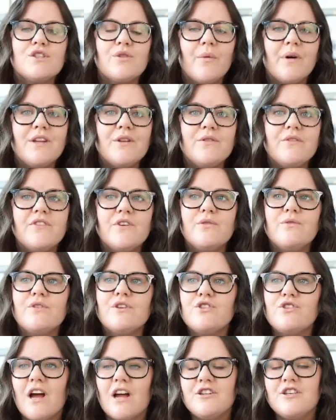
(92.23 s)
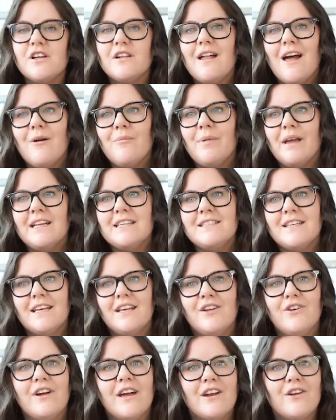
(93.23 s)
when you view the Tragic Clown
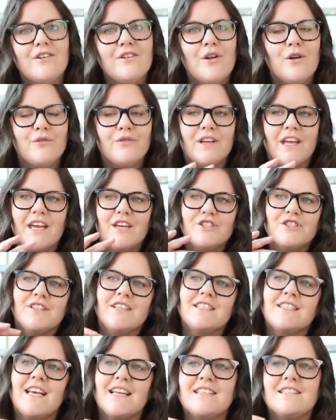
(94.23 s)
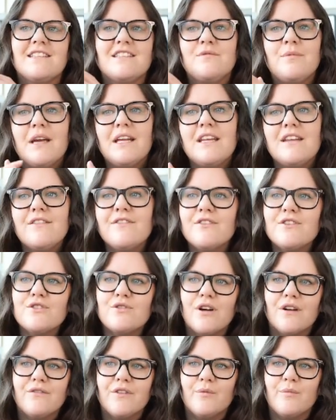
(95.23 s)
painting, you'll get a notification that says, "This painting fills
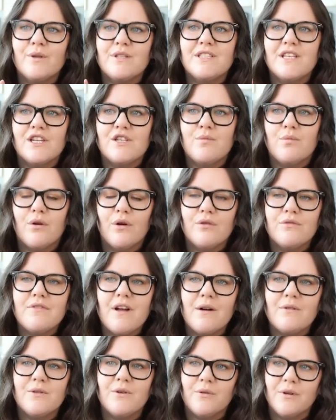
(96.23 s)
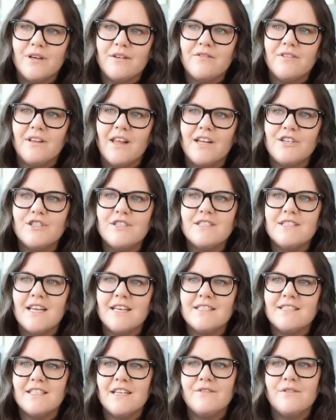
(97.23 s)
Griffin with such profound grief. Legend
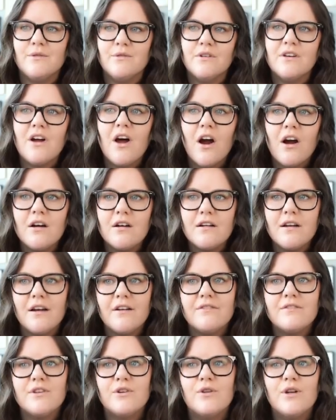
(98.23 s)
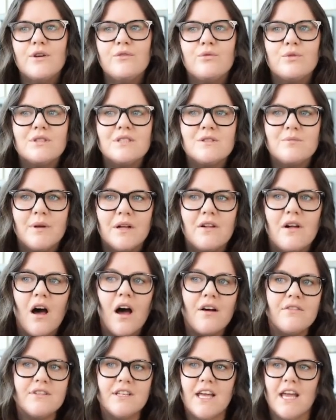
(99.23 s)
says that if you look hard enough, the grief will spill
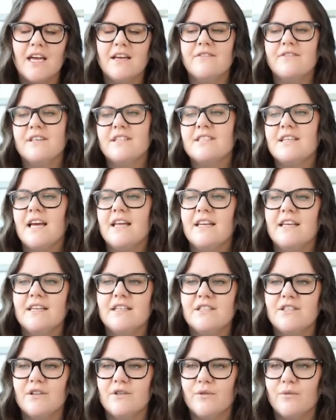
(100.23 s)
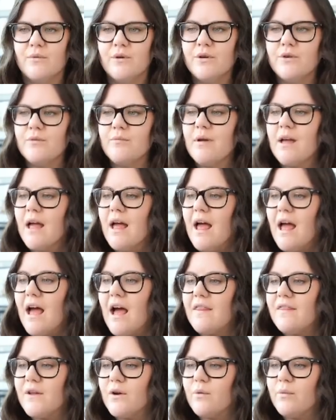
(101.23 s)
off the canvas and into the room,
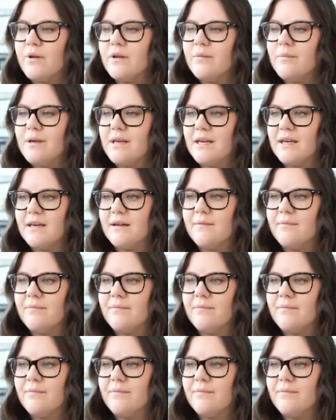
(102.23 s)
and there will be